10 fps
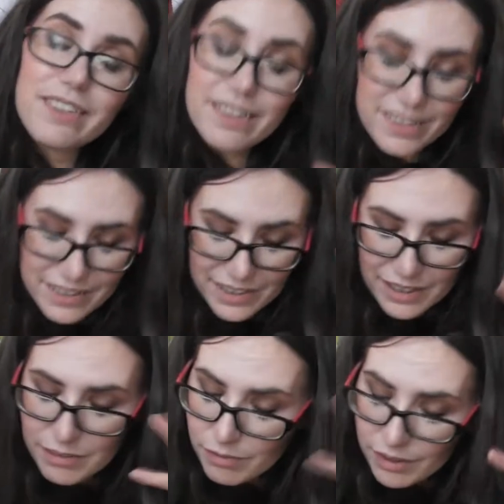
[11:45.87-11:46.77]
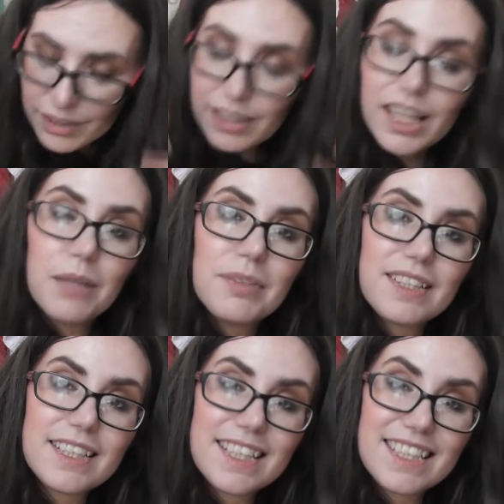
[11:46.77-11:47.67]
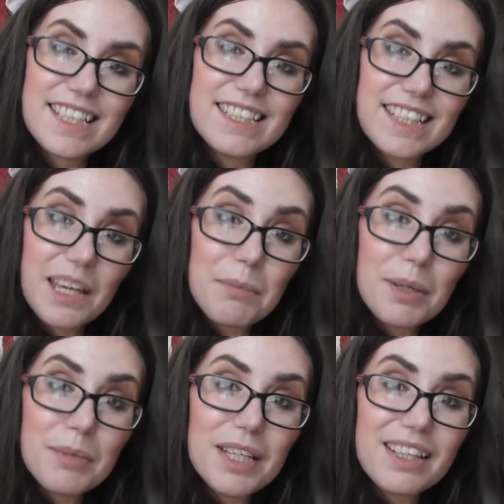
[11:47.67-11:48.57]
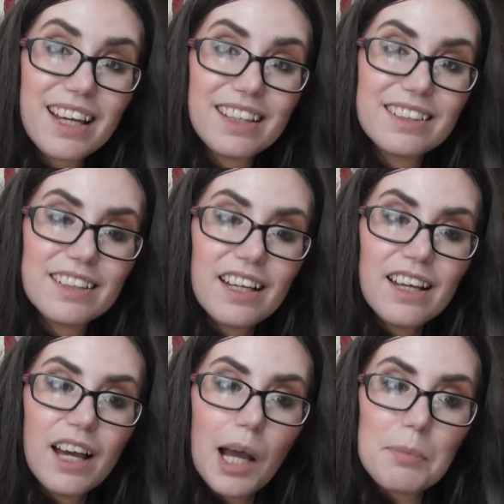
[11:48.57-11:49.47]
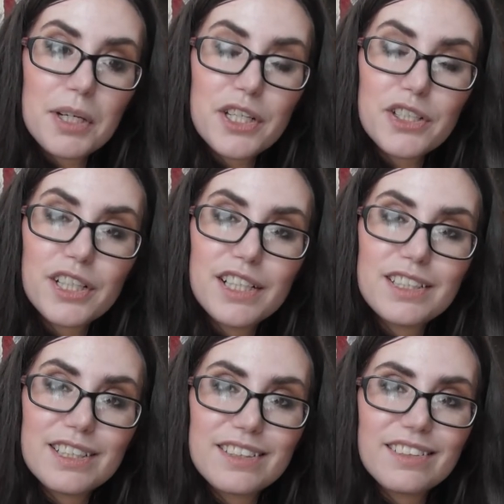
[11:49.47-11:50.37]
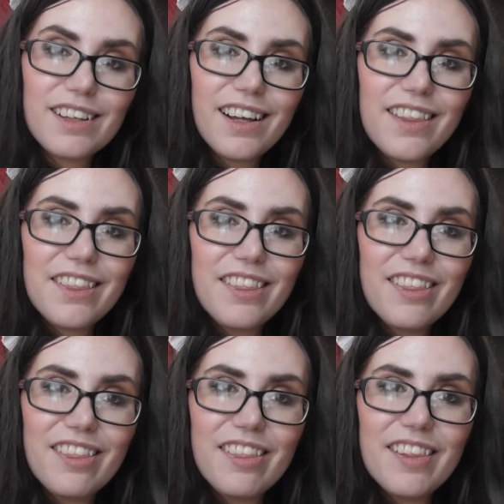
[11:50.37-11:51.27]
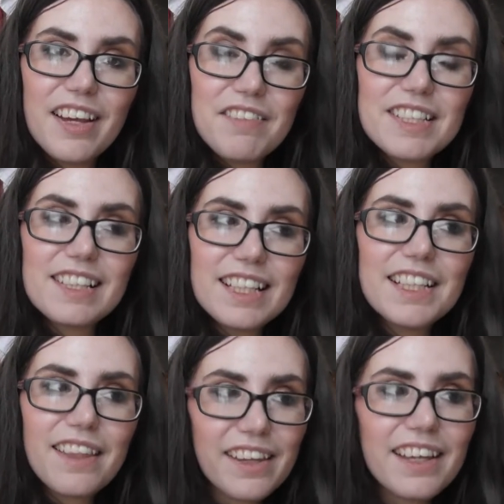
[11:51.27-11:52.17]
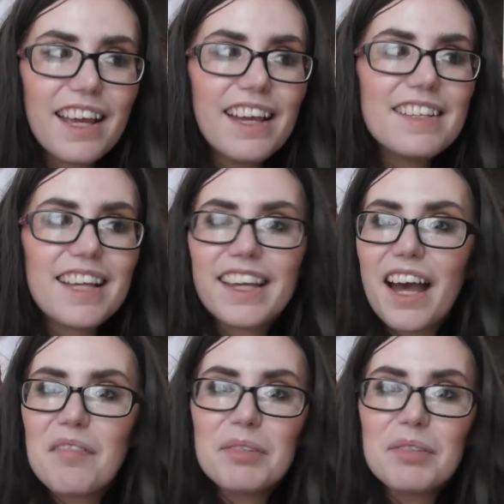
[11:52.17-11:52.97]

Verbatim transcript: It's just the name is escaping me and I'm pretty sure it's if it's lady I think it is I can't